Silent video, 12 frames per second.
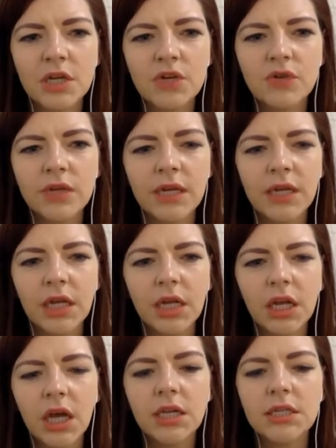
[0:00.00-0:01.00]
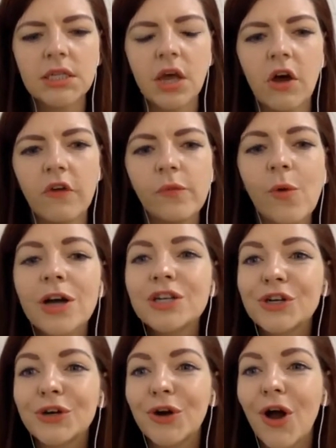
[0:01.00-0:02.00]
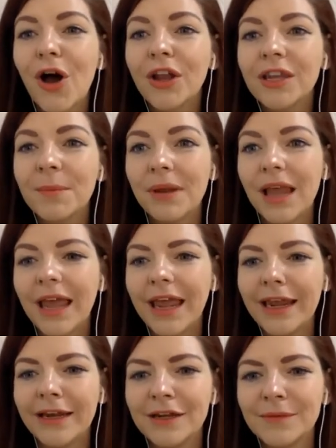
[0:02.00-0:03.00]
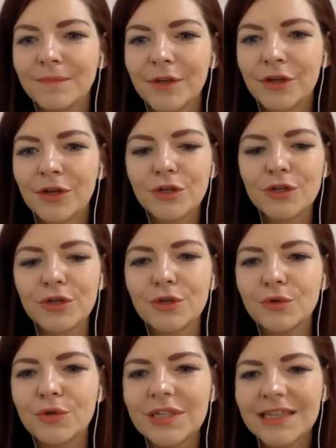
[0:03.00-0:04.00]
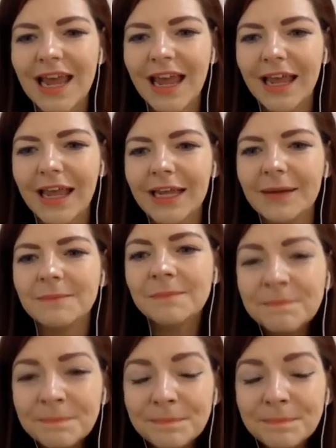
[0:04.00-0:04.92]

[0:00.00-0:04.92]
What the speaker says: drink lots of water on the plane to stay.